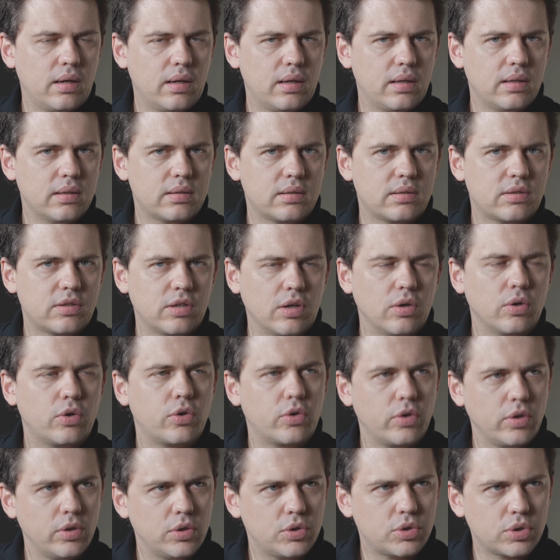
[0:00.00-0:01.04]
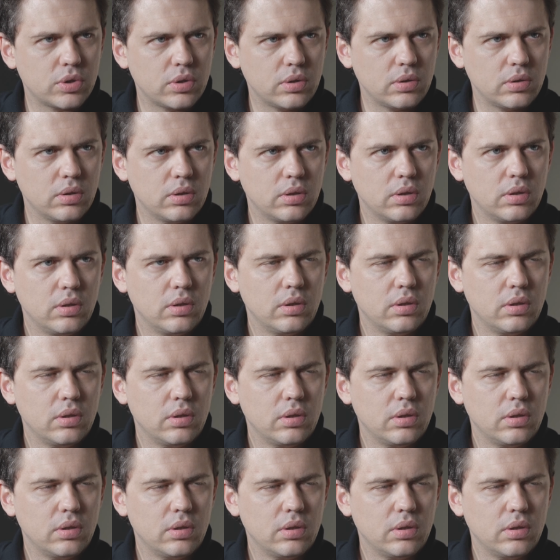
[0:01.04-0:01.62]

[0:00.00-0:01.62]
is so crucial